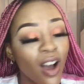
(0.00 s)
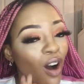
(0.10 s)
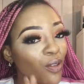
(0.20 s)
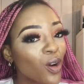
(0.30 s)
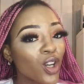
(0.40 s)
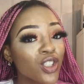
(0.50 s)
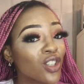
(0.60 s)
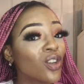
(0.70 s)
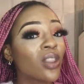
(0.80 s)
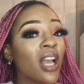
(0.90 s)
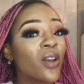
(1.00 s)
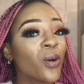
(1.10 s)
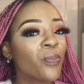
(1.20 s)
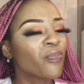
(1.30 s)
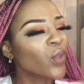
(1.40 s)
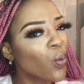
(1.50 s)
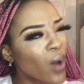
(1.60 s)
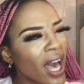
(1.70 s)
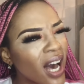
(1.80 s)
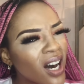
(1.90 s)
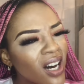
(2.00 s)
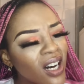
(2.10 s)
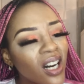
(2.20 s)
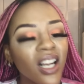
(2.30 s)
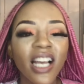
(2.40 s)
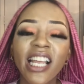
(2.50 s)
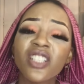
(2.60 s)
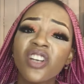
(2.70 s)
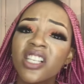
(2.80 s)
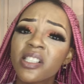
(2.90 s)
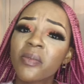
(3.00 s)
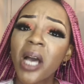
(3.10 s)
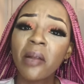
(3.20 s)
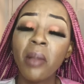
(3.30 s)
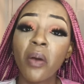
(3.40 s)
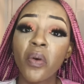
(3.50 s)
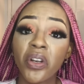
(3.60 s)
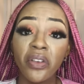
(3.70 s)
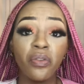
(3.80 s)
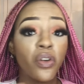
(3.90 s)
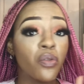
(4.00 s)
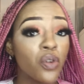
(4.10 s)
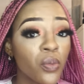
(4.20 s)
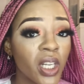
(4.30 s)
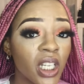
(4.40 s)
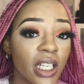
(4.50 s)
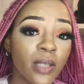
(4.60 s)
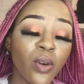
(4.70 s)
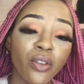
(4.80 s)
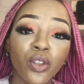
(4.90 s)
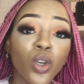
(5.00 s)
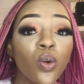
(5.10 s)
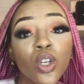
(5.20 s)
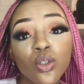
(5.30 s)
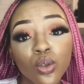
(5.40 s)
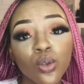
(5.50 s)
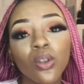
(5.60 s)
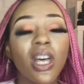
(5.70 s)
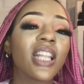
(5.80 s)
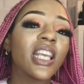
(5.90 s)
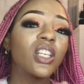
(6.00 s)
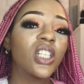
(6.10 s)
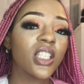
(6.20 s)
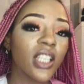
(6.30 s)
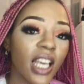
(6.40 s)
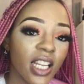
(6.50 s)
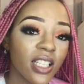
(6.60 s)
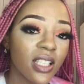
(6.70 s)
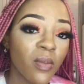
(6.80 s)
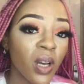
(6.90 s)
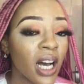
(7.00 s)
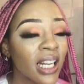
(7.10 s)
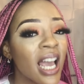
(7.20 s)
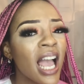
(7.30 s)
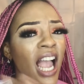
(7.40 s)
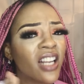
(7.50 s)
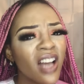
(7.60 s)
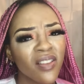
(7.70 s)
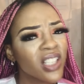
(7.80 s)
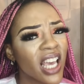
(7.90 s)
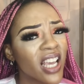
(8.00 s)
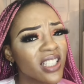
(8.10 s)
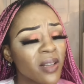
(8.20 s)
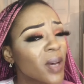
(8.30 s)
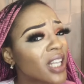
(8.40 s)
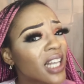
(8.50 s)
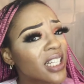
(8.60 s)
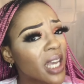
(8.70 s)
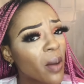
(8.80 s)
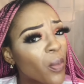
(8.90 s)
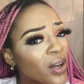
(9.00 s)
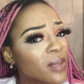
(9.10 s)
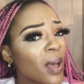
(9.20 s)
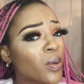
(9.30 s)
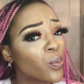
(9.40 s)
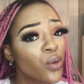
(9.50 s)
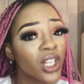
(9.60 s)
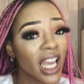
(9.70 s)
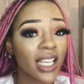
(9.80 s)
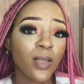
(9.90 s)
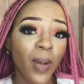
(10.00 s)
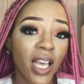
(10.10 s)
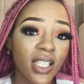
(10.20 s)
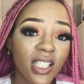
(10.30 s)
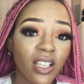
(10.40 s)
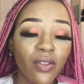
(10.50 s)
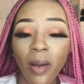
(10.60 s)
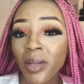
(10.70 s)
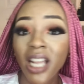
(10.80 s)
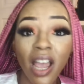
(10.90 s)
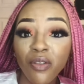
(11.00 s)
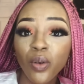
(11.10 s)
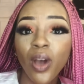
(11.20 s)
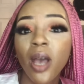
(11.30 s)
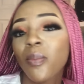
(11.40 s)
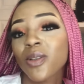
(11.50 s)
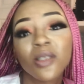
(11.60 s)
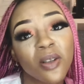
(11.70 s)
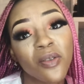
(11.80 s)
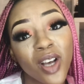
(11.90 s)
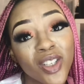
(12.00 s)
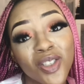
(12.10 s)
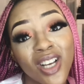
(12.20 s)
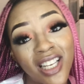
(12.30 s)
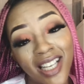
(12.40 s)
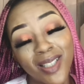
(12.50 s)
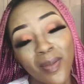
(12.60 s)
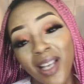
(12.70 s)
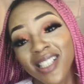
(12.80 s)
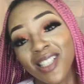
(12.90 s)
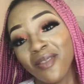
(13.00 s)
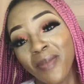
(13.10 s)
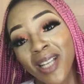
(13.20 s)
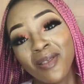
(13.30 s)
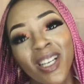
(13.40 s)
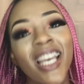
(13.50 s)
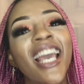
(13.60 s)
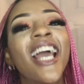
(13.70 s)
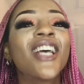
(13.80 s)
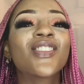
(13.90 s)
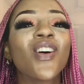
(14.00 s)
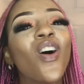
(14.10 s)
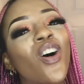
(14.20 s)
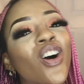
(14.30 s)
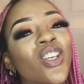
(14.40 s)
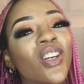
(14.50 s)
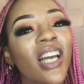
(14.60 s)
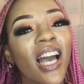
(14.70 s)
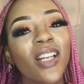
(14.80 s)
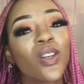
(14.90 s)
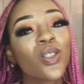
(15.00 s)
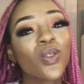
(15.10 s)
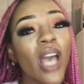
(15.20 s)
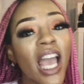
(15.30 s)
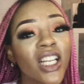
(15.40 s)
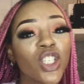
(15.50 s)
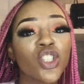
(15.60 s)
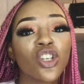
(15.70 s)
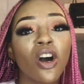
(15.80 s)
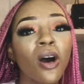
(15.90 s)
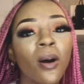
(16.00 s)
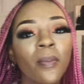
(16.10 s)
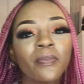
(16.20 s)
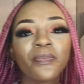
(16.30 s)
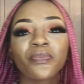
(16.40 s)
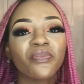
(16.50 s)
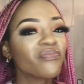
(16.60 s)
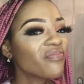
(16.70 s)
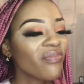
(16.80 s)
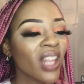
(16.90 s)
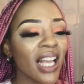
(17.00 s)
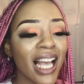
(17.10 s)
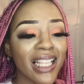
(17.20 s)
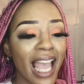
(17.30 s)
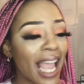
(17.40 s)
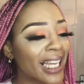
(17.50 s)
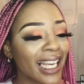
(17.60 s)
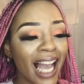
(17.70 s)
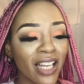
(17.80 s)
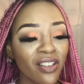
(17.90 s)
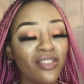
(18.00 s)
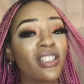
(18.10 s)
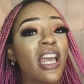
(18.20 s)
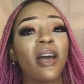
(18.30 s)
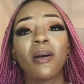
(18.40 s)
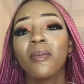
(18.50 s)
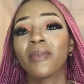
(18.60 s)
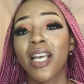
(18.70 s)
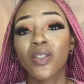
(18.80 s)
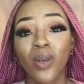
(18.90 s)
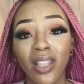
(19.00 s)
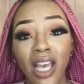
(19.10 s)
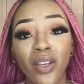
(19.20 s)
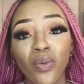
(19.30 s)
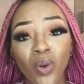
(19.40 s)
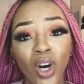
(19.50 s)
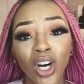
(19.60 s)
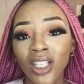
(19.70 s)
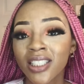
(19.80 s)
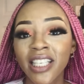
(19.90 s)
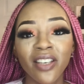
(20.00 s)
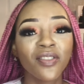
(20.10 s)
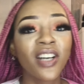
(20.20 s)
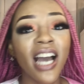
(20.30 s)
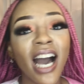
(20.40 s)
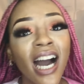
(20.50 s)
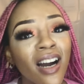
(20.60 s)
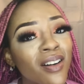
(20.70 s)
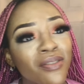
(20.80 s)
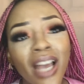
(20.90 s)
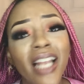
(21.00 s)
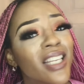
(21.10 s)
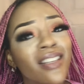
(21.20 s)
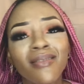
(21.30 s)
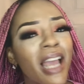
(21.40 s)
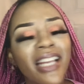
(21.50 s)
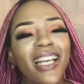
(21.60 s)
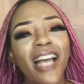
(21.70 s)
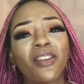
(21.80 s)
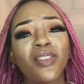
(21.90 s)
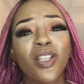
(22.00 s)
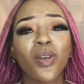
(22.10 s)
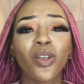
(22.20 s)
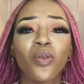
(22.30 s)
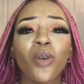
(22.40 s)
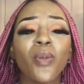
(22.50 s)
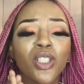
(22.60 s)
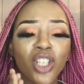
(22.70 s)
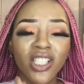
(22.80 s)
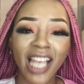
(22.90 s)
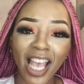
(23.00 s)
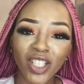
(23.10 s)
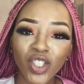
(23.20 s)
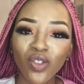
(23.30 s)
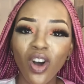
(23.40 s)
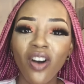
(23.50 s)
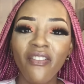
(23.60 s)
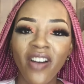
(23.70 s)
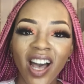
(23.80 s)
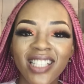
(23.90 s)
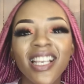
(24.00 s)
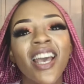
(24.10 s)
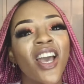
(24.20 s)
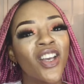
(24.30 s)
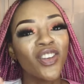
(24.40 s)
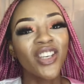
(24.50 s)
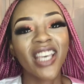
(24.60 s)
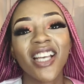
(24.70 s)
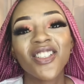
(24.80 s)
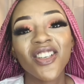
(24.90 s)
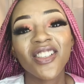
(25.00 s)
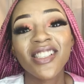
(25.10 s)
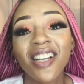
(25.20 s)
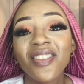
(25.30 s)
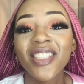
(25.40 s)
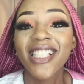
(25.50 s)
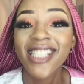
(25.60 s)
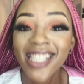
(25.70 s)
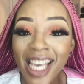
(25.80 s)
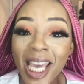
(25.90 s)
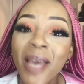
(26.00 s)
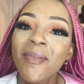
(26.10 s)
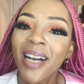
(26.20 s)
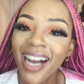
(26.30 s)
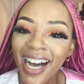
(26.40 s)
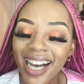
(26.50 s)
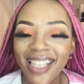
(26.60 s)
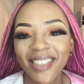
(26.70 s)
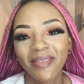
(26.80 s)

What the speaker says: Of course, you know that your Nigerian SIM card might work if you're roaming it, but if you don't want to do that, then you need to get a SIM card. And you don't have to get a SIM card at the airport. It might be pretty expensive. I mean, everywhere airport stuff are usually expensive, by the way. So you can go to any shop, get any kind of network that you want, give gap, any kind of network you want, but just ensure that you get yourself a SIM card.